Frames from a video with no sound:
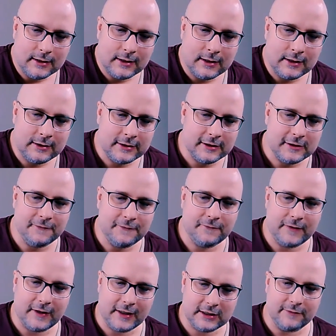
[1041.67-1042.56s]
And this is
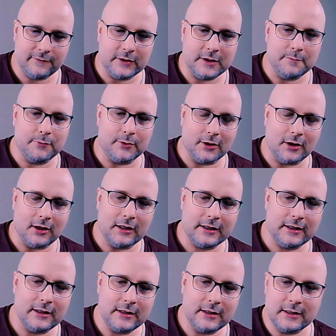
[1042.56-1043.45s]
effectively
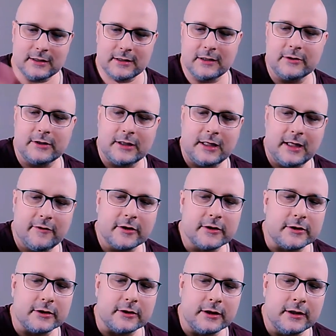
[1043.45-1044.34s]
blocking his other
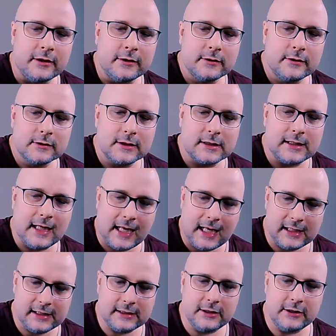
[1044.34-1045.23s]
character in, because he
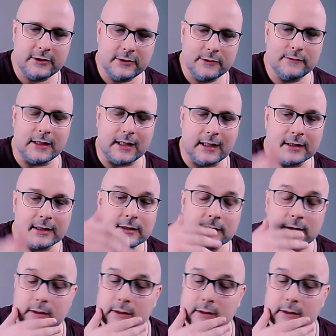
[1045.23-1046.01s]
has to do that.